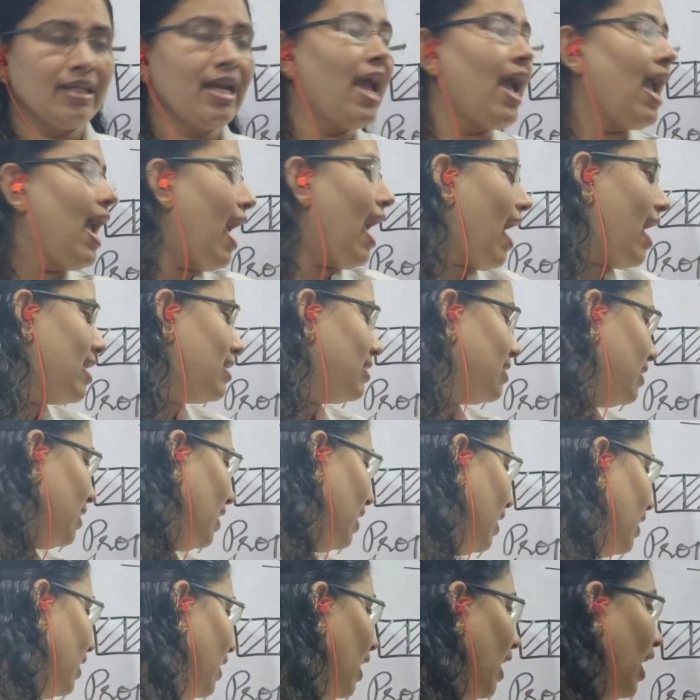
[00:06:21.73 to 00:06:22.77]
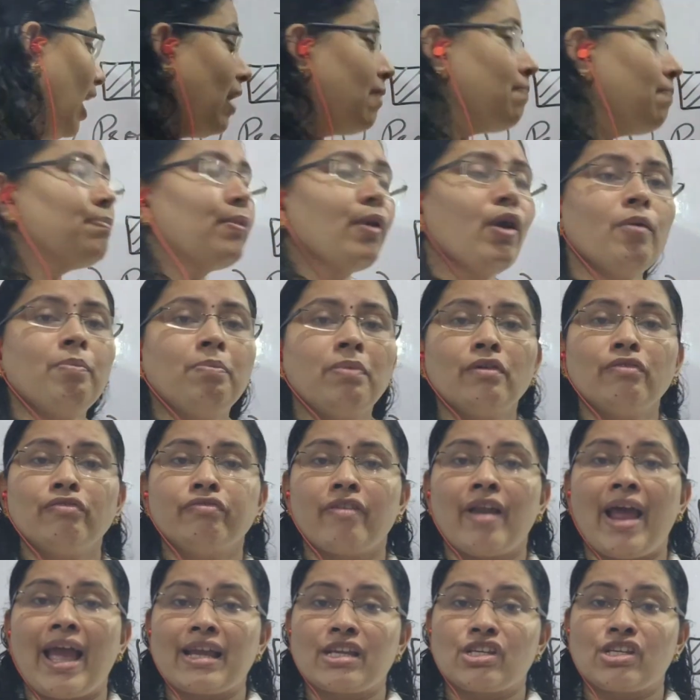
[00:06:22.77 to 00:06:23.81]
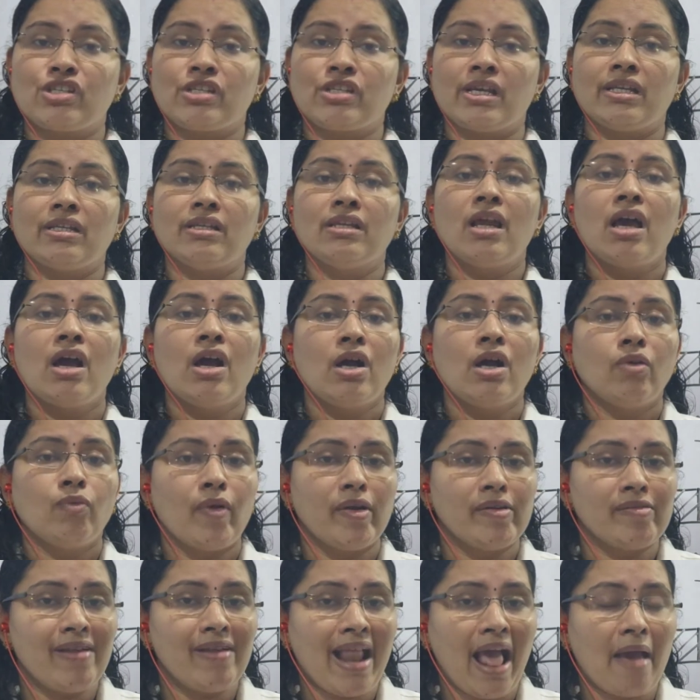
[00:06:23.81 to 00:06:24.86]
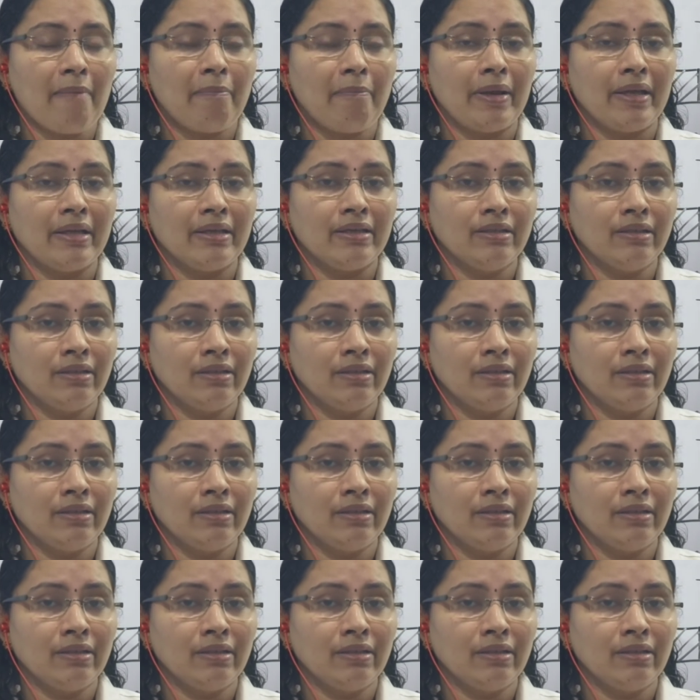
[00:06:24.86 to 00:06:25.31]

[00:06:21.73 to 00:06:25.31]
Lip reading: and in improper fraction what will happen?